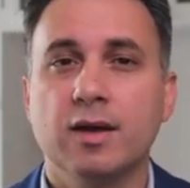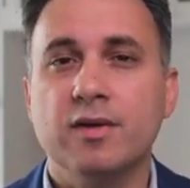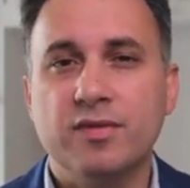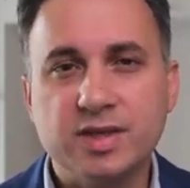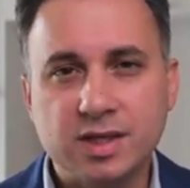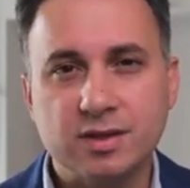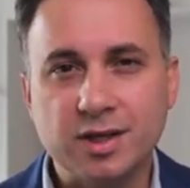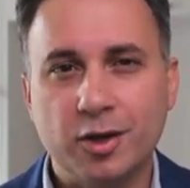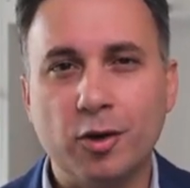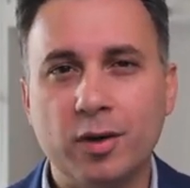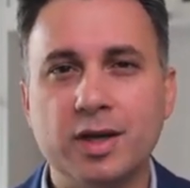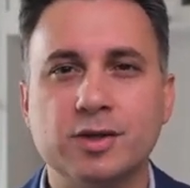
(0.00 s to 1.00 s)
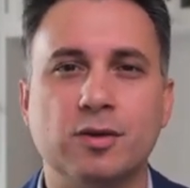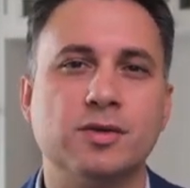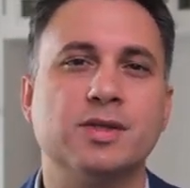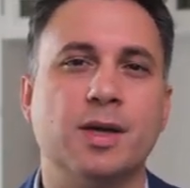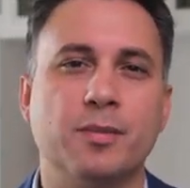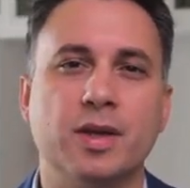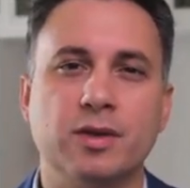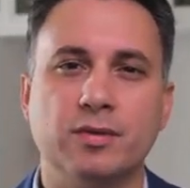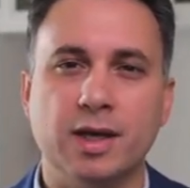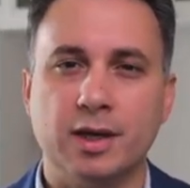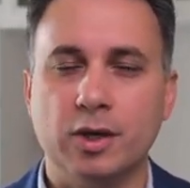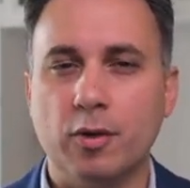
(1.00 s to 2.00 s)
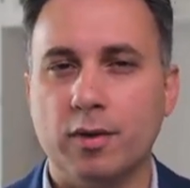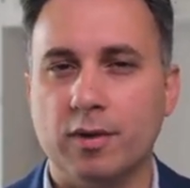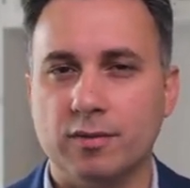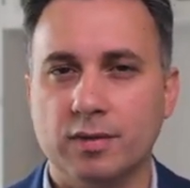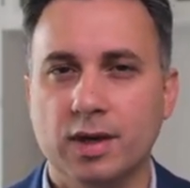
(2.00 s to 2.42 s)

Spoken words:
Physical security is also something to take note of.